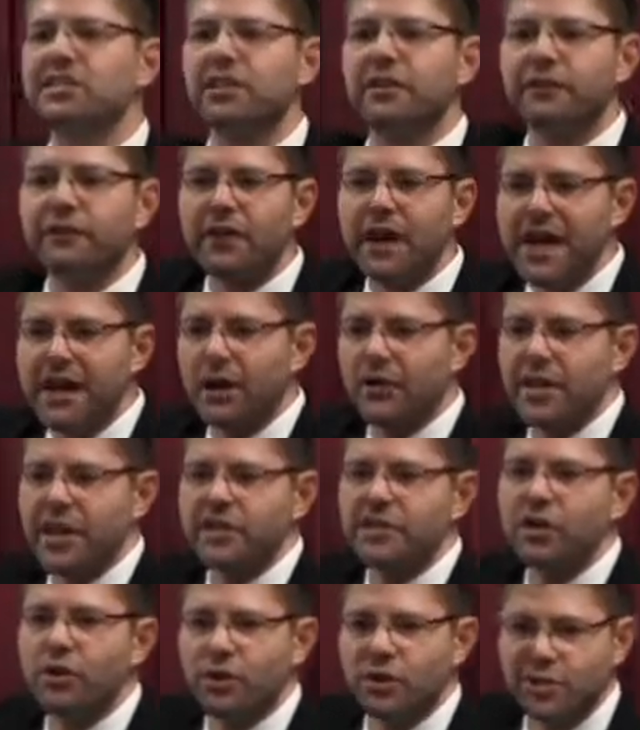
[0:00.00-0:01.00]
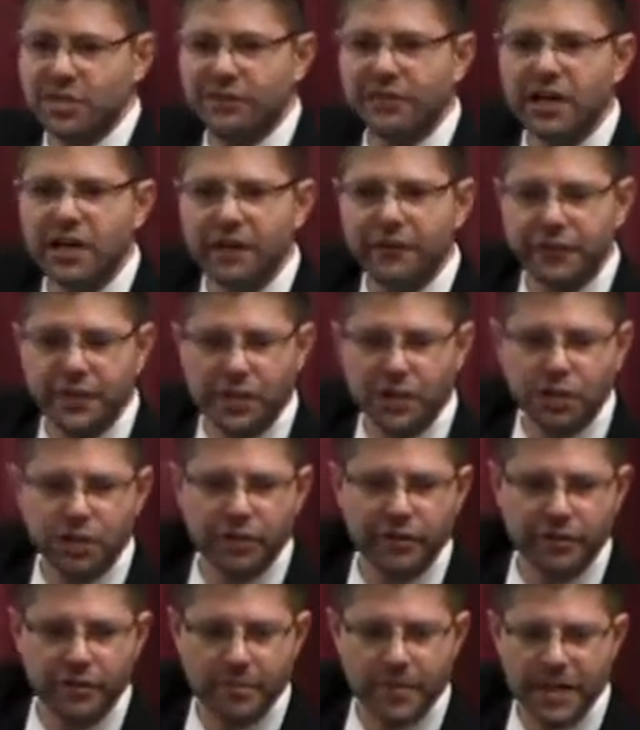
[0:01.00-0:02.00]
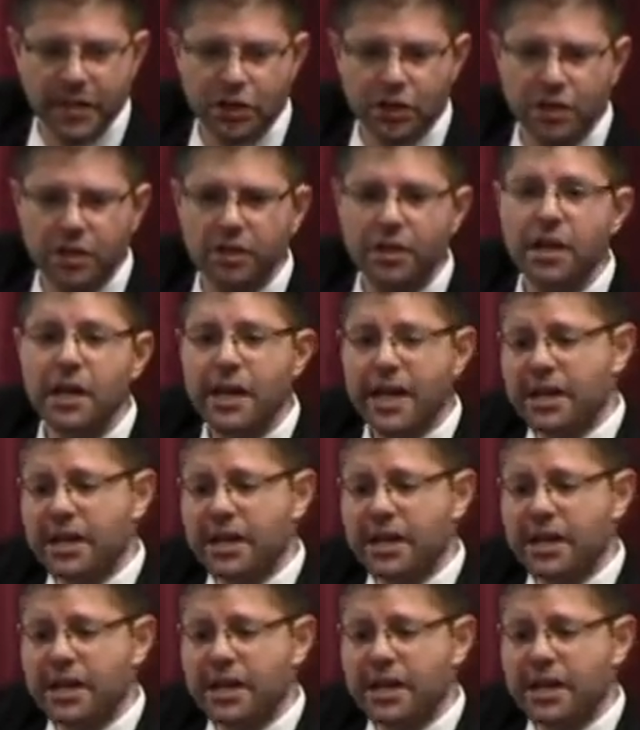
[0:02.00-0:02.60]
to file that notice of confidential information